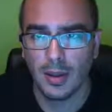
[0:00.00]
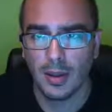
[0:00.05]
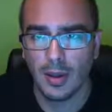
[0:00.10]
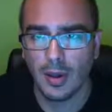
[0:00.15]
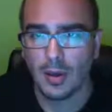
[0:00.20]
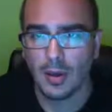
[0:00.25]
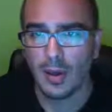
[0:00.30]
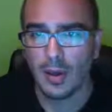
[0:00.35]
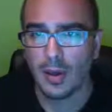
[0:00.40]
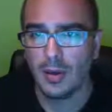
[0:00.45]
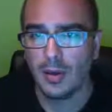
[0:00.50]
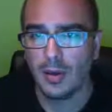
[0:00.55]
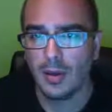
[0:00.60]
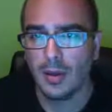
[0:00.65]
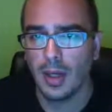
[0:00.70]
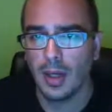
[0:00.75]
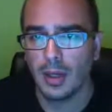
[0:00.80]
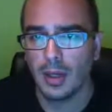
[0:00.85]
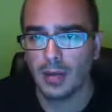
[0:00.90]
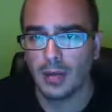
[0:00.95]
Okay,
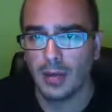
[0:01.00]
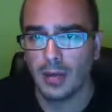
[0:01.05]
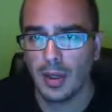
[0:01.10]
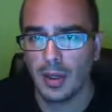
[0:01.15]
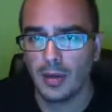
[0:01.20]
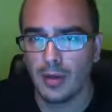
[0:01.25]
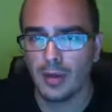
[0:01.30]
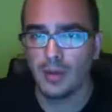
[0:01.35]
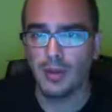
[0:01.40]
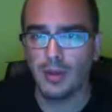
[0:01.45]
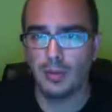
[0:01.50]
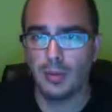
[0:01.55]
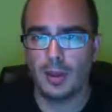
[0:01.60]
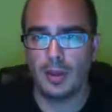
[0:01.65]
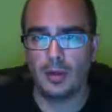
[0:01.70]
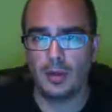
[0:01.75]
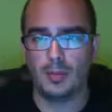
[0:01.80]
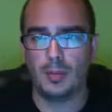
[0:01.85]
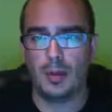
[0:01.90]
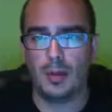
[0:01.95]
actually I don't need
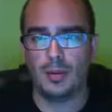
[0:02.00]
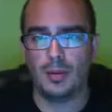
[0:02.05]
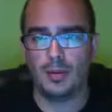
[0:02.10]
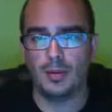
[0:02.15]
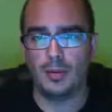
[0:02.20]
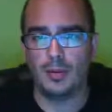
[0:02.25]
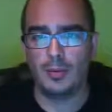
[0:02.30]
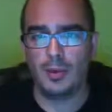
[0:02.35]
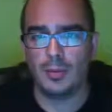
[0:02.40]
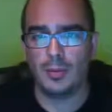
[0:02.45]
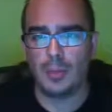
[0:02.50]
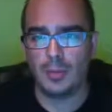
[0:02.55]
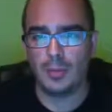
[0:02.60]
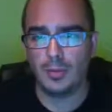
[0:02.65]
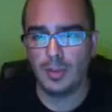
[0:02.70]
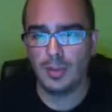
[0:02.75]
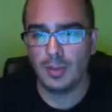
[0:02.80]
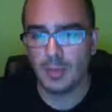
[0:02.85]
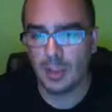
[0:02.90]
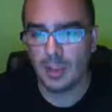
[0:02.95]
to pause it. We're about
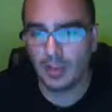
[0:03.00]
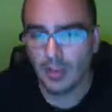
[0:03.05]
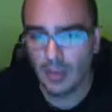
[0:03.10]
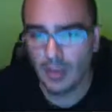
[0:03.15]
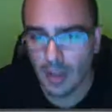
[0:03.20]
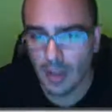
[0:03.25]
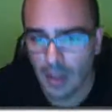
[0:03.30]
20 minutes.